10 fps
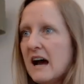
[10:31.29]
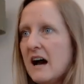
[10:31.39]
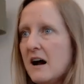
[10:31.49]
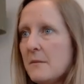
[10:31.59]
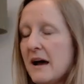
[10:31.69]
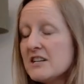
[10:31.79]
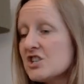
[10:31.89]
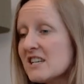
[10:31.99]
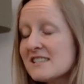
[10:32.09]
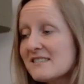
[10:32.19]
um, and
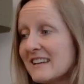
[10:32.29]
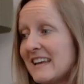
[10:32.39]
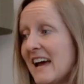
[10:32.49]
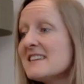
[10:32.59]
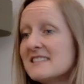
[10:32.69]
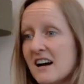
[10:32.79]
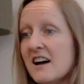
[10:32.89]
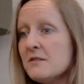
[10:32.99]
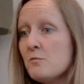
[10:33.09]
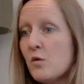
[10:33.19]
just get
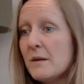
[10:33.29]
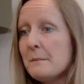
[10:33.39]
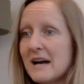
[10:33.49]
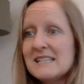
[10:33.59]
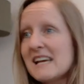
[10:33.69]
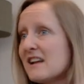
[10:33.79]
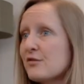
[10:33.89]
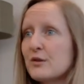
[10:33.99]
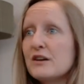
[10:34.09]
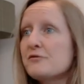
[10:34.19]
done what might take
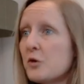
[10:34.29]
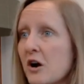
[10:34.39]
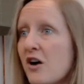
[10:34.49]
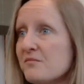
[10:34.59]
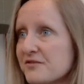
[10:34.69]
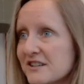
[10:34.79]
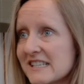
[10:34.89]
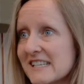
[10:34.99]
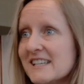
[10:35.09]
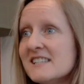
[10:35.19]
three or four
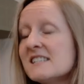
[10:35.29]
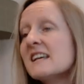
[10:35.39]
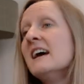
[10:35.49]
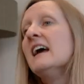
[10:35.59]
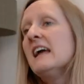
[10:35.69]
conferences